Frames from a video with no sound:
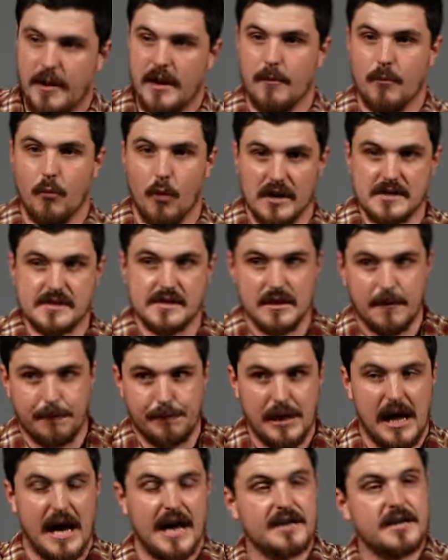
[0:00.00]
him was the
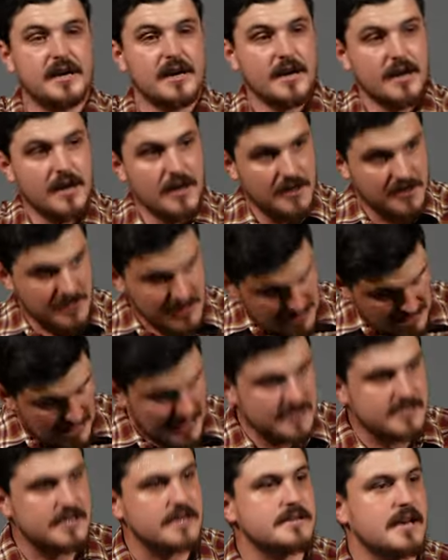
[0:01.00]
blood that
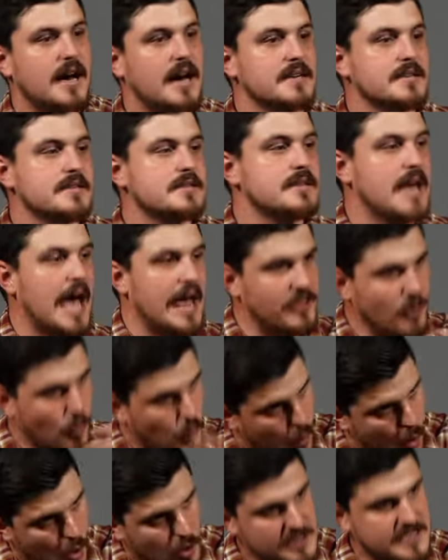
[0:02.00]
cleanses us and the
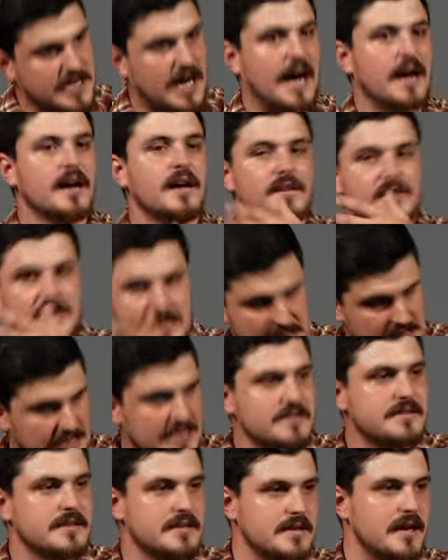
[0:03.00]
water that
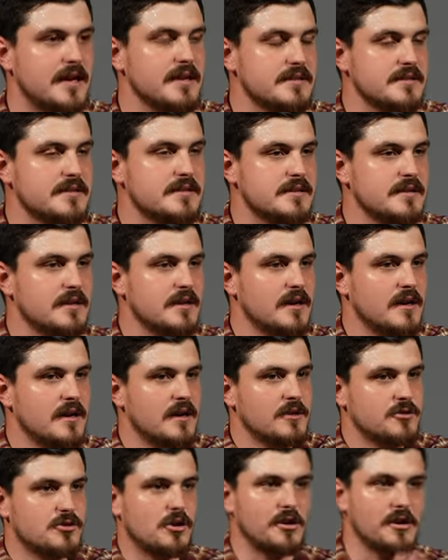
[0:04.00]
cleanses us.
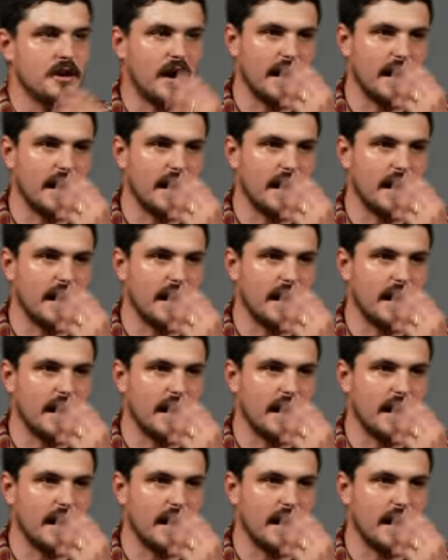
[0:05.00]
John